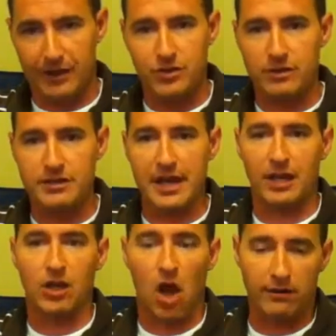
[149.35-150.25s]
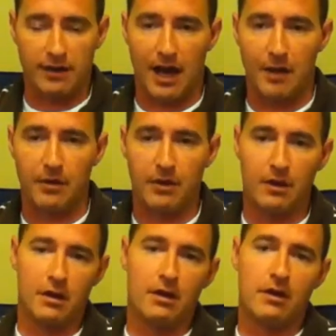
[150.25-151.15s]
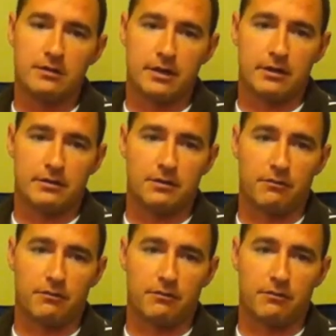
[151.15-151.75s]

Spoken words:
It shouldn't take a long time to